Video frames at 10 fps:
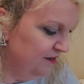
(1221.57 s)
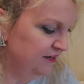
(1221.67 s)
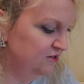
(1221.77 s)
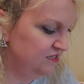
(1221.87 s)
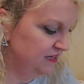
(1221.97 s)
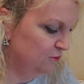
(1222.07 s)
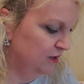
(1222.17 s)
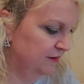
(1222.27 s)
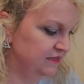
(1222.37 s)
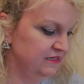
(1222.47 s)
Oh, here's the
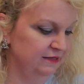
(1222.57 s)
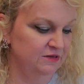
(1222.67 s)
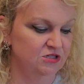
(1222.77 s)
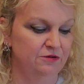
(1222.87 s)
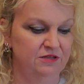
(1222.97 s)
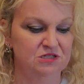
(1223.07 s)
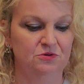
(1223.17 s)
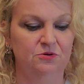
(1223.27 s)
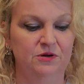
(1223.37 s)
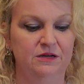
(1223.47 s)
ornament. Let me show this
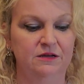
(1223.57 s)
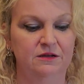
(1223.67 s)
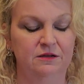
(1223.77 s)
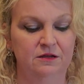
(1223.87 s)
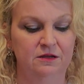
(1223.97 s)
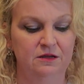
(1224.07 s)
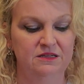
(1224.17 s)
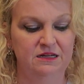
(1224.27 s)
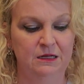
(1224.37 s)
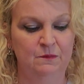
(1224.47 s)
real quick
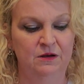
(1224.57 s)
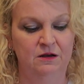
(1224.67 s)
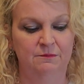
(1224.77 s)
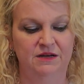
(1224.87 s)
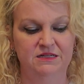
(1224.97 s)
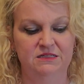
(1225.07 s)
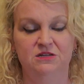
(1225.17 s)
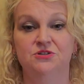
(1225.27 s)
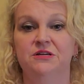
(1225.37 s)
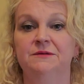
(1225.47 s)
because I need to put it on my
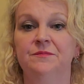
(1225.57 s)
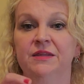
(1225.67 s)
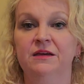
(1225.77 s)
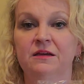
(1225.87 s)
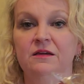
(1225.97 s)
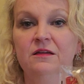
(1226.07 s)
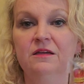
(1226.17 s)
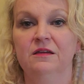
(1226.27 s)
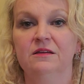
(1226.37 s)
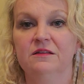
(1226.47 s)
Disney tree.
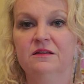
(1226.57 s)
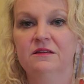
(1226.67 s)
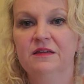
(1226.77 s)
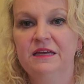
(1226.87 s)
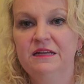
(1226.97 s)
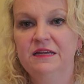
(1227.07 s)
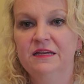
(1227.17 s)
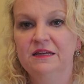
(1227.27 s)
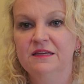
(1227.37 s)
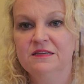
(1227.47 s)
It
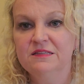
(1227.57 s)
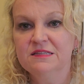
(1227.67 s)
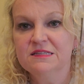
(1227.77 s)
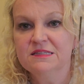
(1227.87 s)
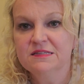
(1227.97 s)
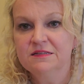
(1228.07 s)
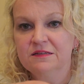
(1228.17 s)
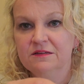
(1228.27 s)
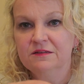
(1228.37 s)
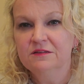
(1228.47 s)
is,
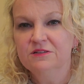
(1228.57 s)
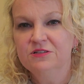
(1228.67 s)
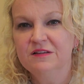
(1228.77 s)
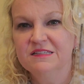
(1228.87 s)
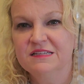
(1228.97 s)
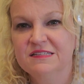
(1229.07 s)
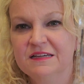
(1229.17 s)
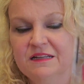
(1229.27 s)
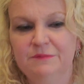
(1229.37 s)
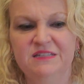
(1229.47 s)
is this
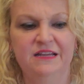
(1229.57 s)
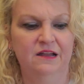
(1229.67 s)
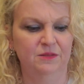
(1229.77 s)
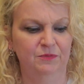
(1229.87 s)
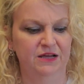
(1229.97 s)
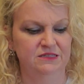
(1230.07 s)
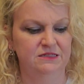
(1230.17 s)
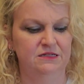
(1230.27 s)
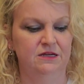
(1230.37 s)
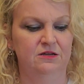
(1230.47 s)
it? Let me take it out of the
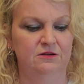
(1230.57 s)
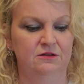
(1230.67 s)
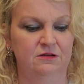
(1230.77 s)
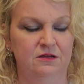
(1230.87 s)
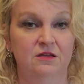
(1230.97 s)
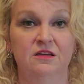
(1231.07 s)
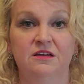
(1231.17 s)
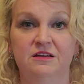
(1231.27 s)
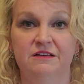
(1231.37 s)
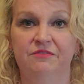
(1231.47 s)
plastic.
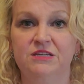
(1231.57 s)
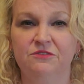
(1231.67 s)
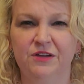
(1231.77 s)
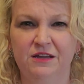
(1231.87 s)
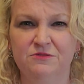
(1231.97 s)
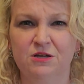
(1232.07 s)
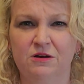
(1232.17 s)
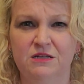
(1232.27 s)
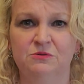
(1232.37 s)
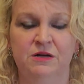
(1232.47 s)
This video is
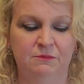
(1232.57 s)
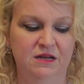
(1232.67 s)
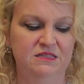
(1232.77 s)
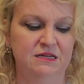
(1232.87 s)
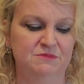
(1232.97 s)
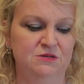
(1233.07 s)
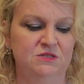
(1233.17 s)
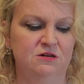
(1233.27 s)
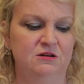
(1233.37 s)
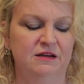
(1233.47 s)
already 20 minutes. I'm so
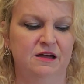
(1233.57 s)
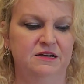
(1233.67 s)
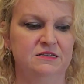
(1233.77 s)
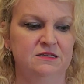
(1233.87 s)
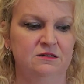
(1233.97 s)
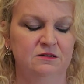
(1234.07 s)
sorry, guys.